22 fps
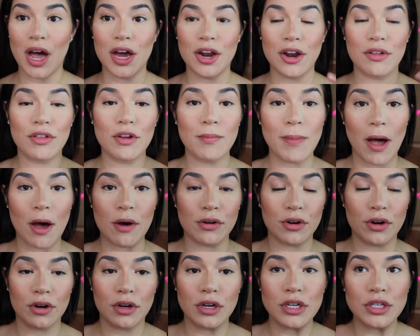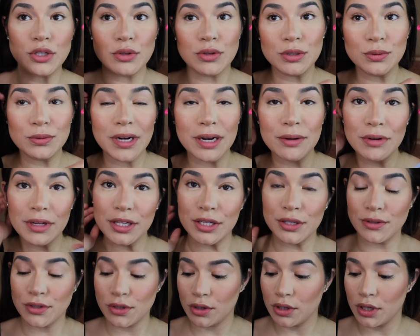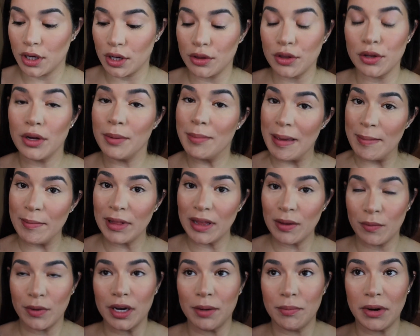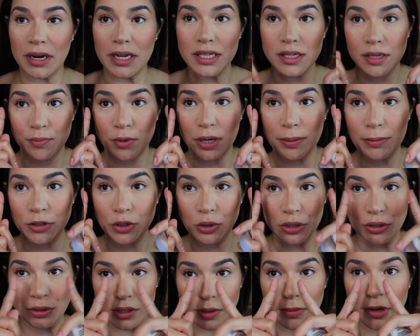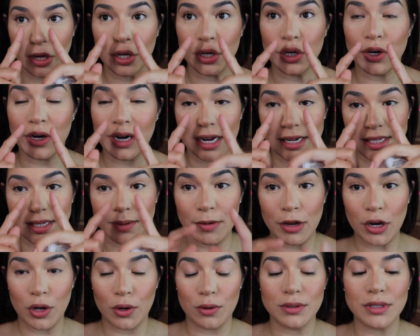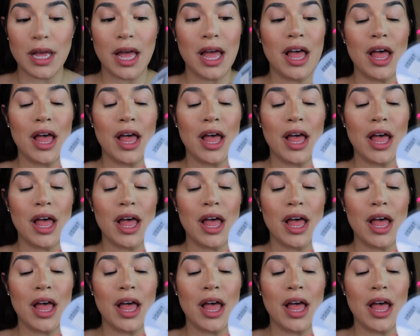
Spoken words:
Another powder, so this one I really use on the Maybelline one I pretty much only use on my under eyes and my nose.